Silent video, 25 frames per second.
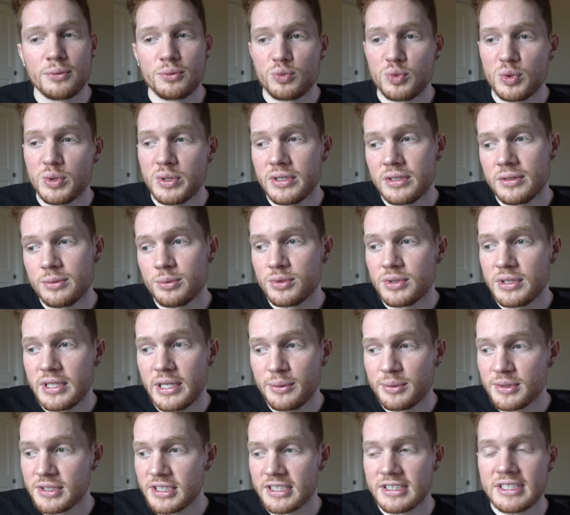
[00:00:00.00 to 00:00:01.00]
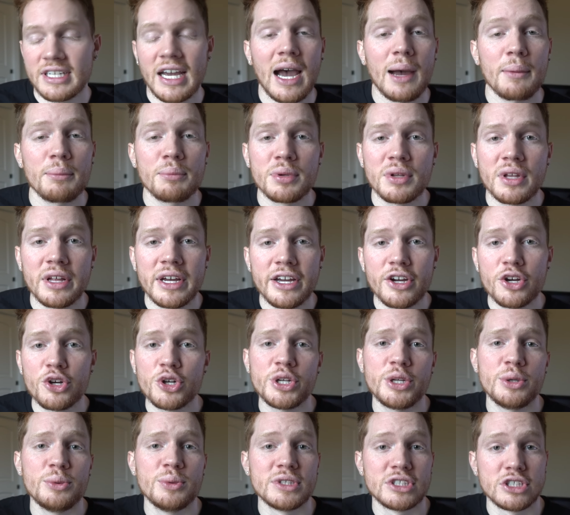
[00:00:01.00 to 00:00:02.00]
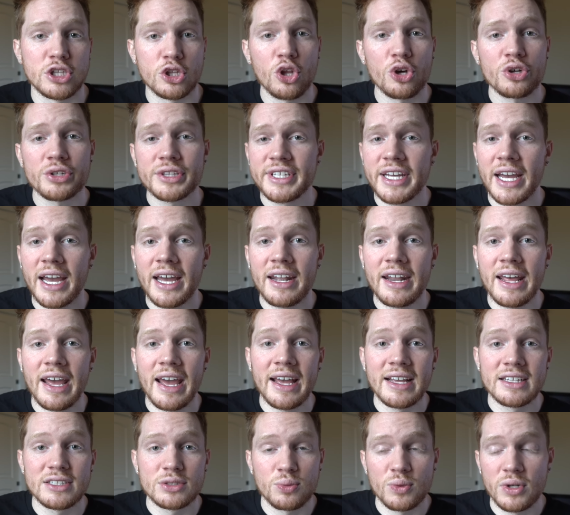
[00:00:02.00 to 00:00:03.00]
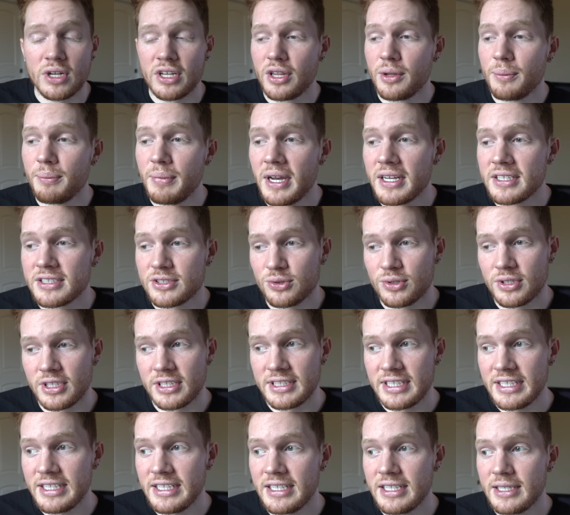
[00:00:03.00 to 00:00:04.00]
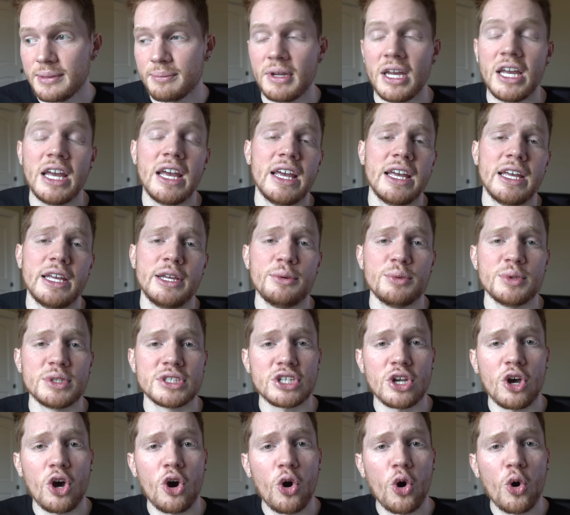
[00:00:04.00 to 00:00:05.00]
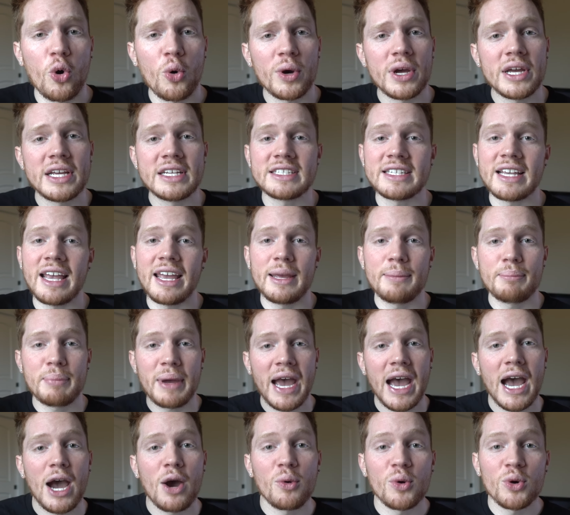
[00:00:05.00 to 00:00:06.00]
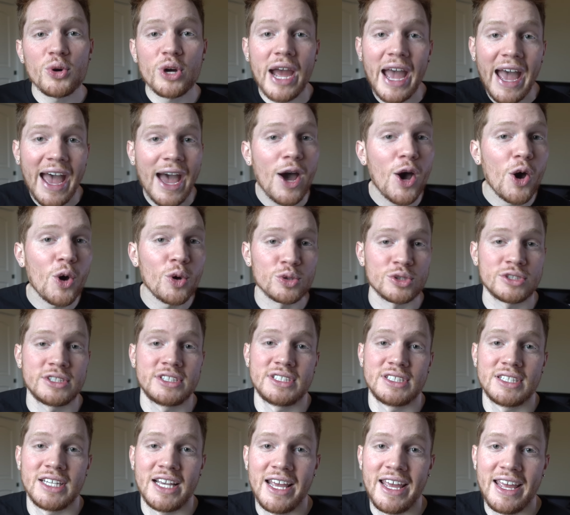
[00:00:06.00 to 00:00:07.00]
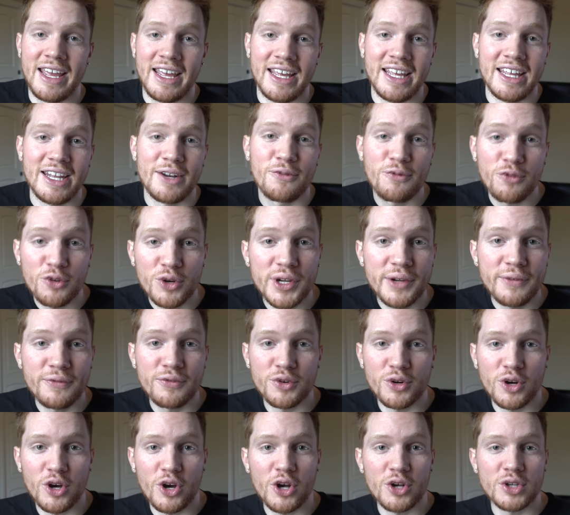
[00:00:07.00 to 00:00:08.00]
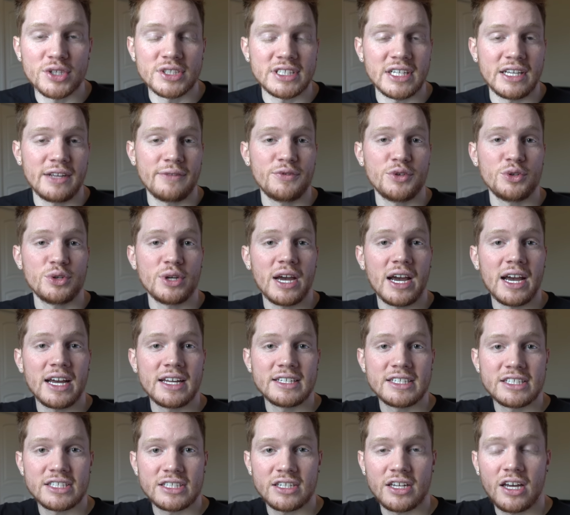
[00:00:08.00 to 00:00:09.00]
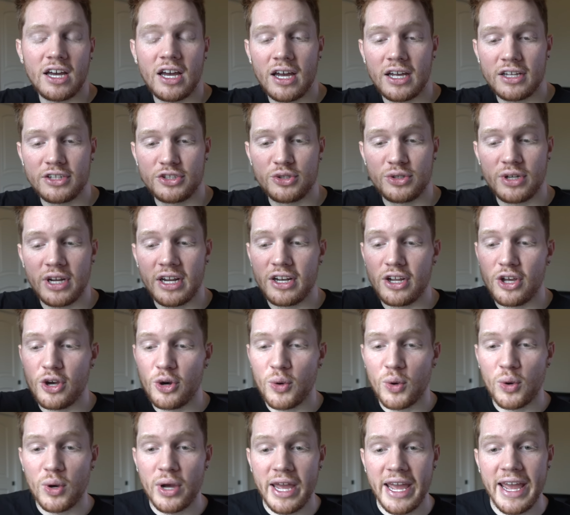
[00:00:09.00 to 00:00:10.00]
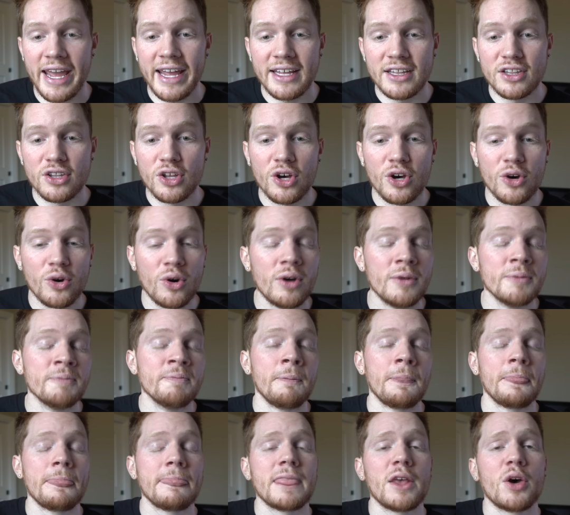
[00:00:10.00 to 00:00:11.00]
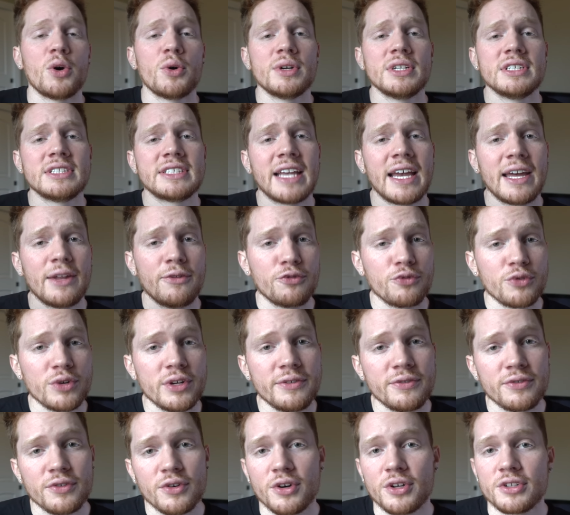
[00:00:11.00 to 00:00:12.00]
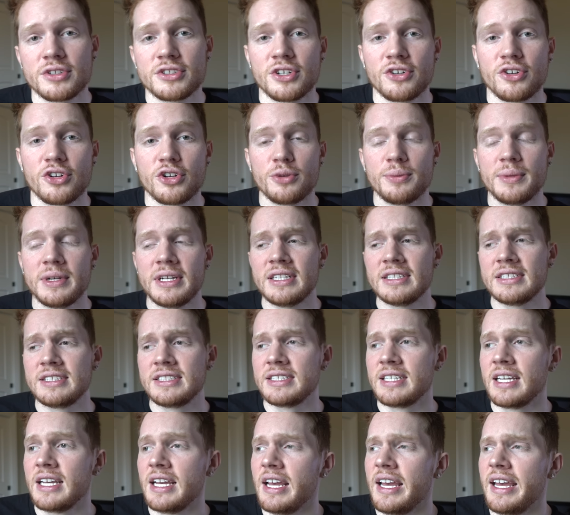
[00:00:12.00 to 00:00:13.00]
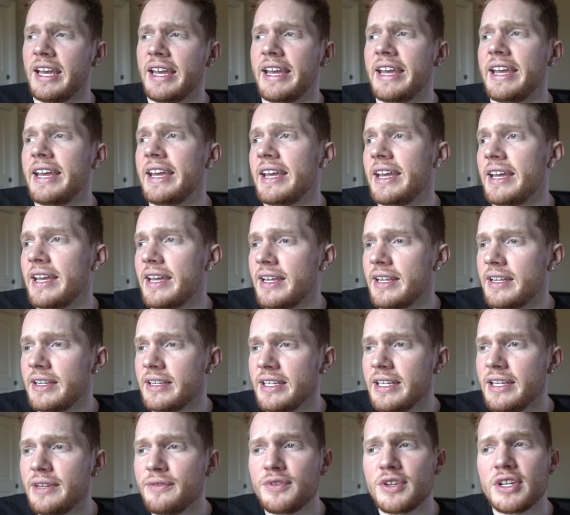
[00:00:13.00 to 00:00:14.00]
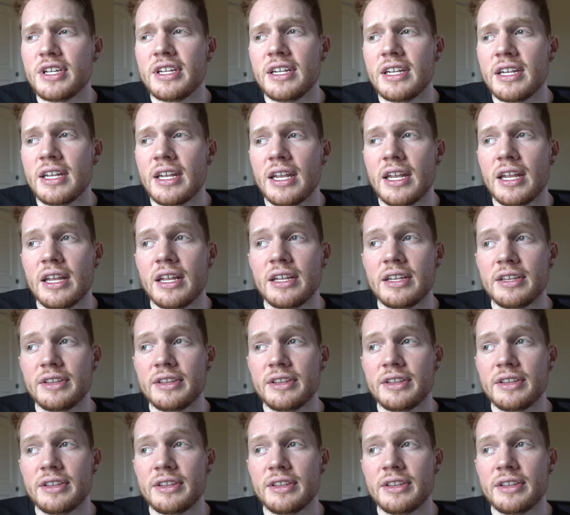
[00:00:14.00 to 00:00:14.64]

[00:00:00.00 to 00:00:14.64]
He was a top player. He was looked at as one of the best on the team. He was always a powerhouse in free-for-alls. If you guys do not know, Halo always had free-for-all tournaments, and even